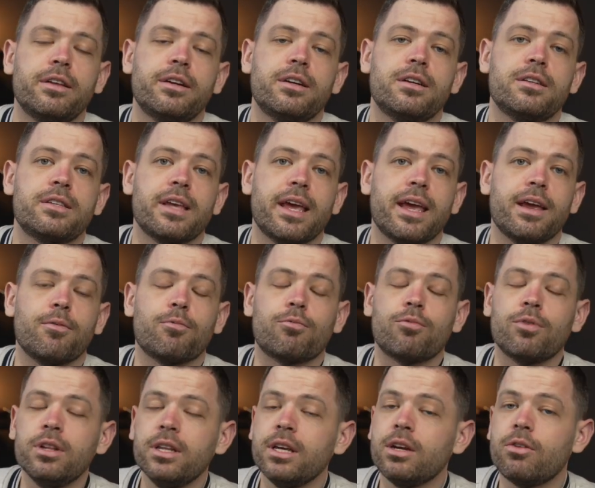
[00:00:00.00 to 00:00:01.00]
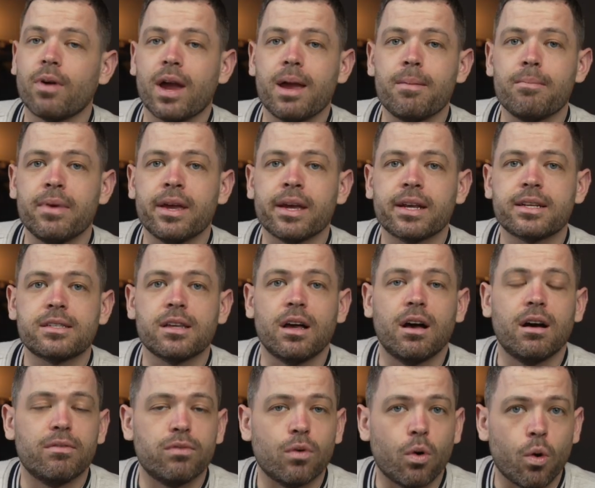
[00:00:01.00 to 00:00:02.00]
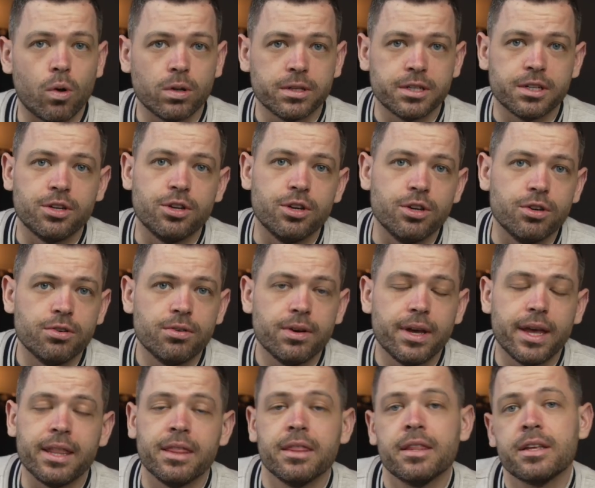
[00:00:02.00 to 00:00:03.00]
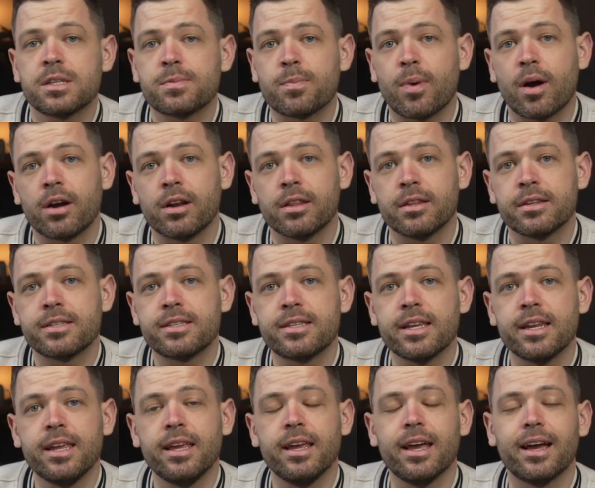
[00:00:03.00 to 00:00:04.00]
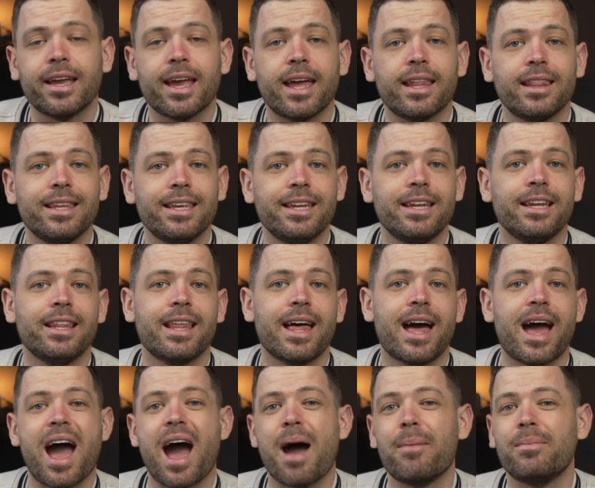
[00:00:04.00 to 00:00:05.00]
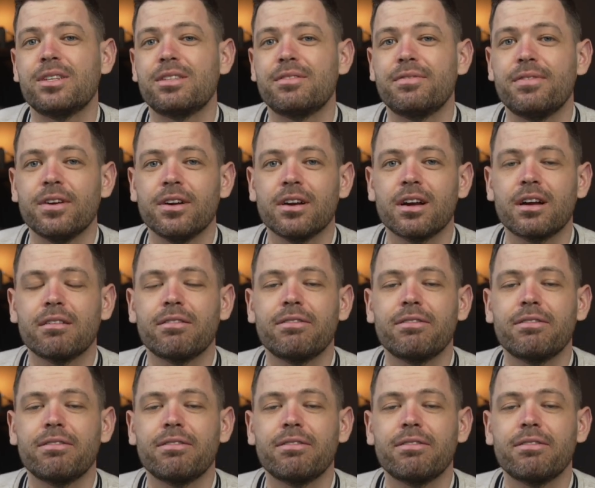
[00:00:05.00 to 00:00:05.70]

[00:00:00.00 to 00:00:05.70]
there's a really great mix of old and new in this part of the city, again leading that atmospheric